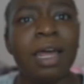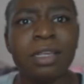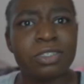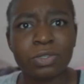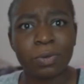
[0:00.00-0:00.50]
a
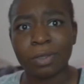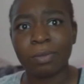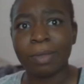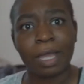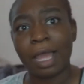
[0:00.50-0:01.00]
tutorial,
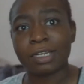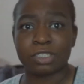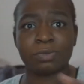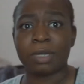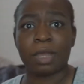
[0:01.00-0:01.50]
but I
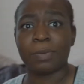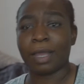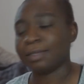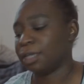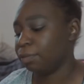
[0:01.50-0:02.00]
just want to help you
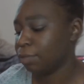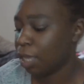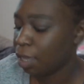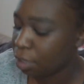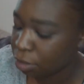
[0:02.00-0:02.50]
guys out.
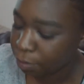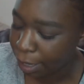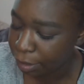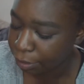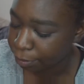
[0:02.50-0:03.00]
This is what
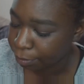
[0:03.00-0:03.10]
I do.